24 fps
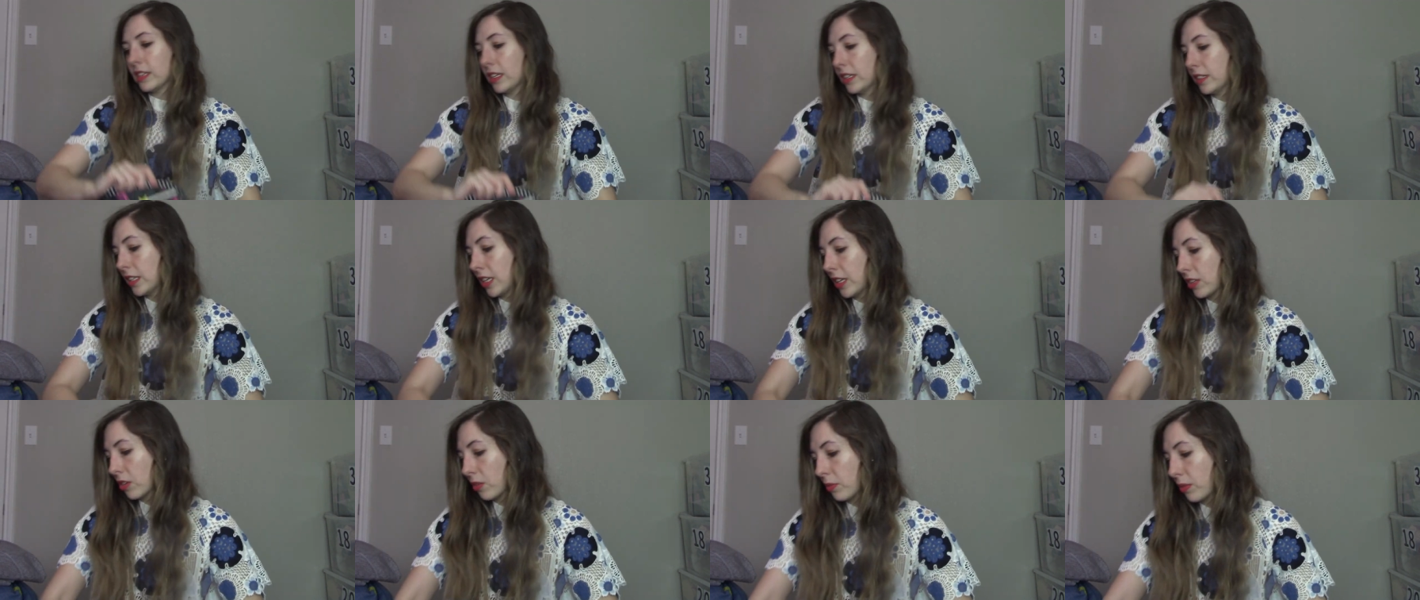then
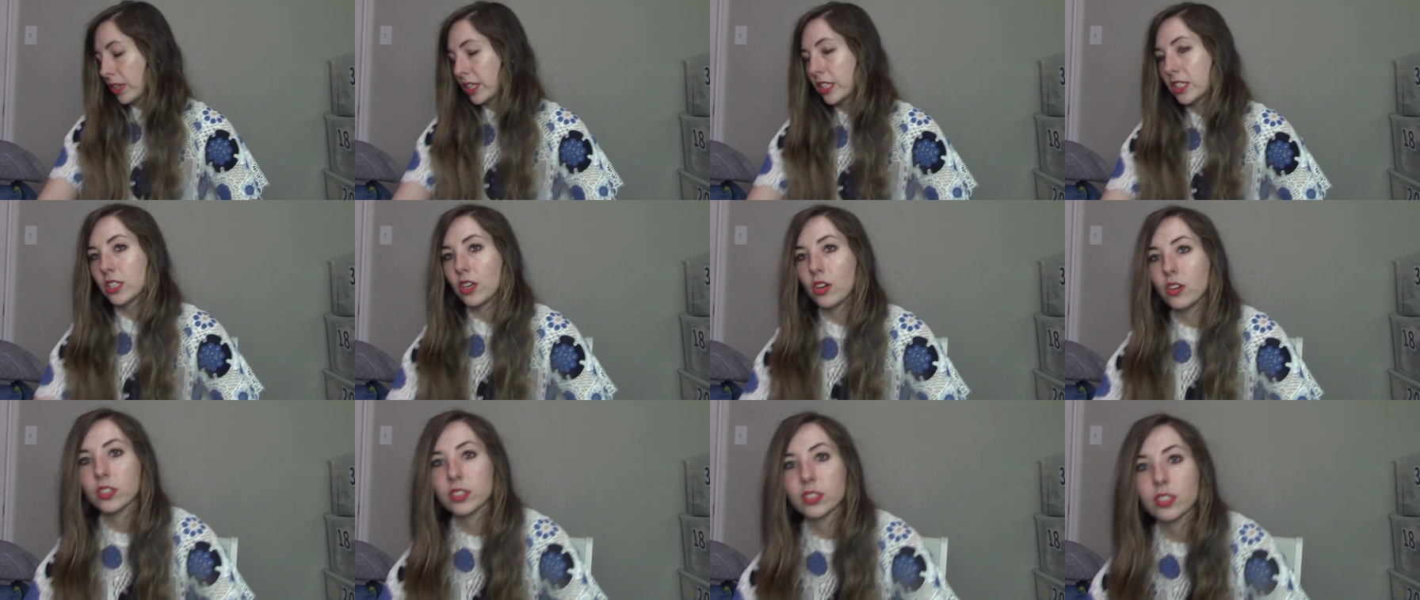the other one is
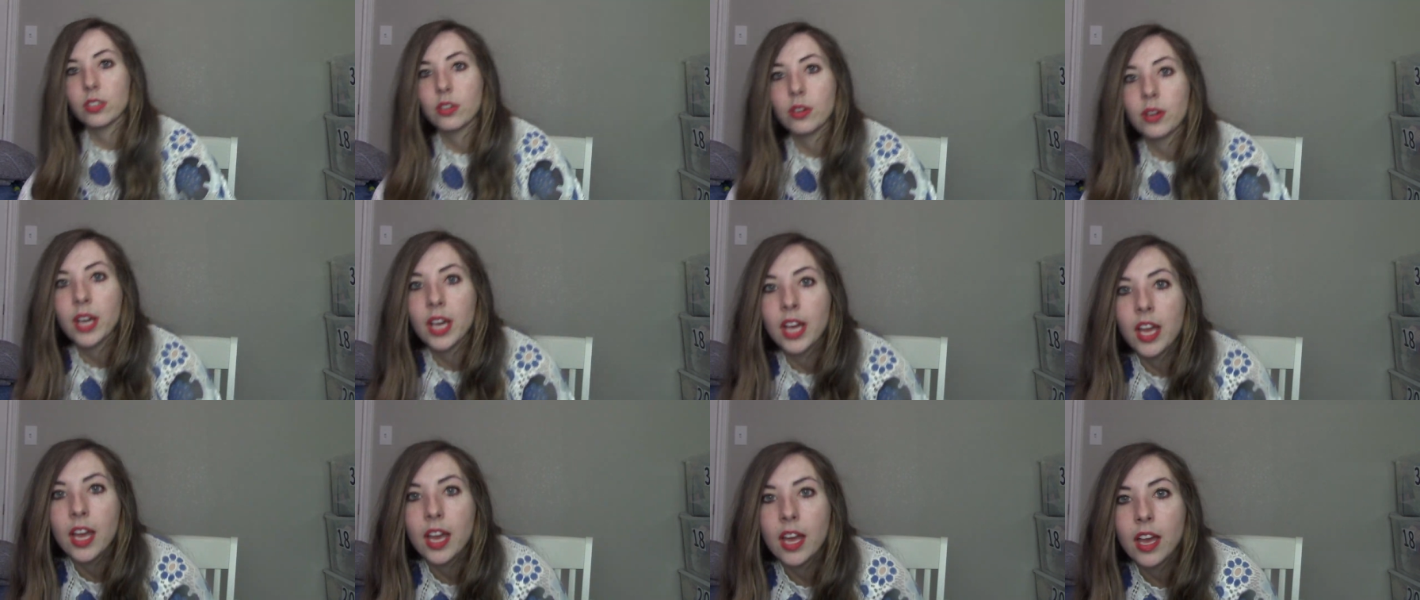also
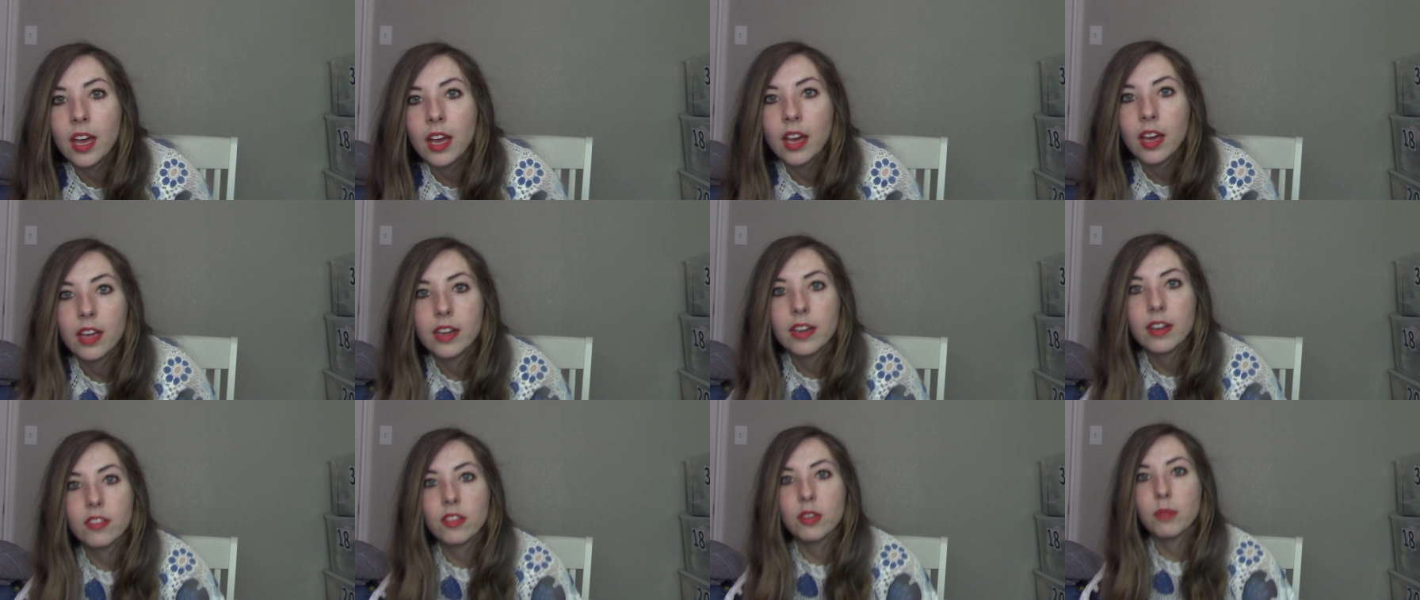
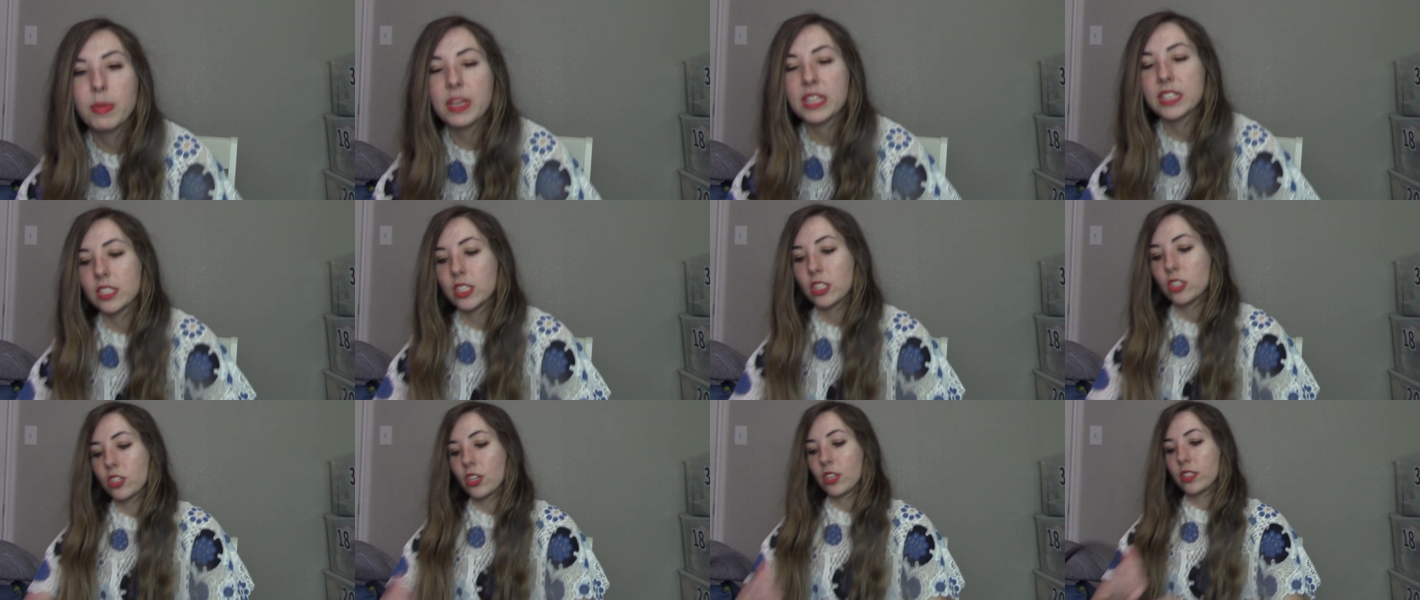another
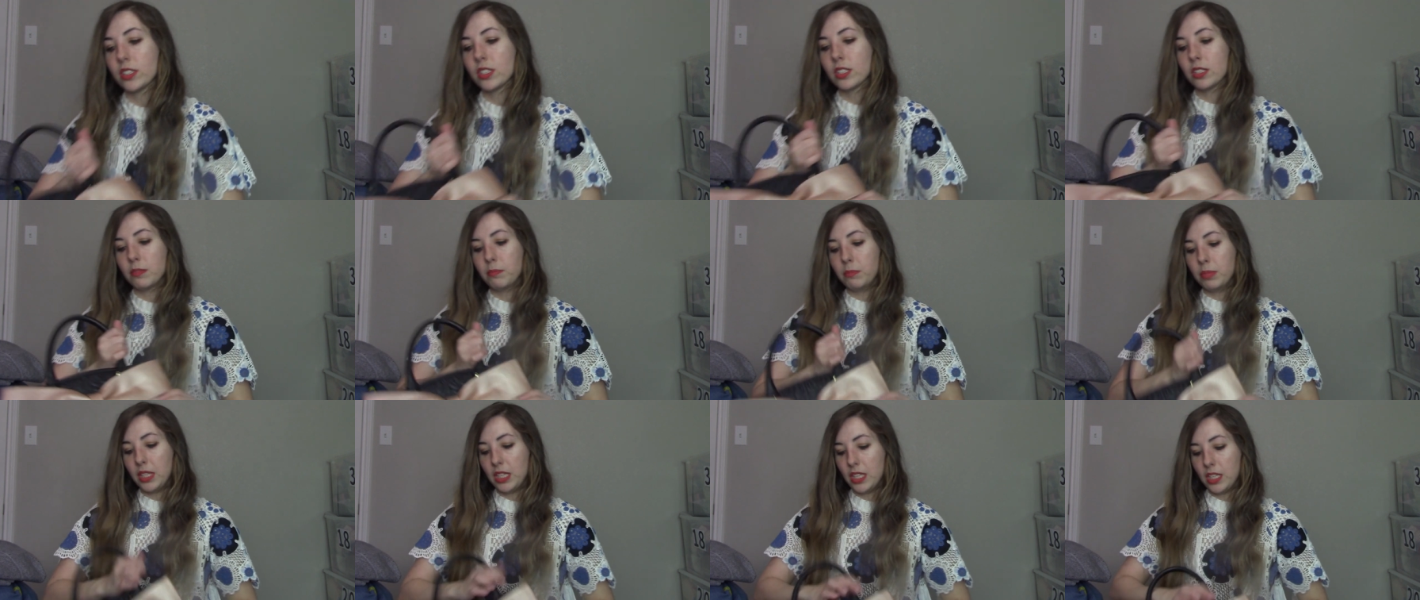Betsey
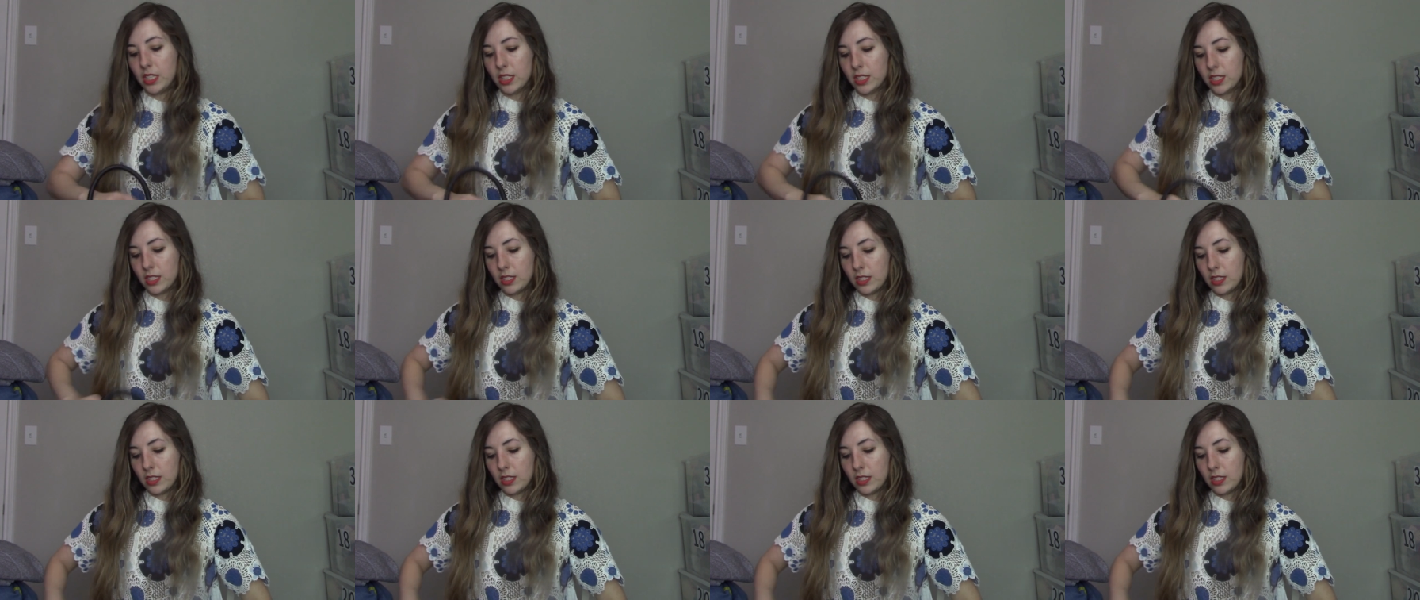Johnson piece.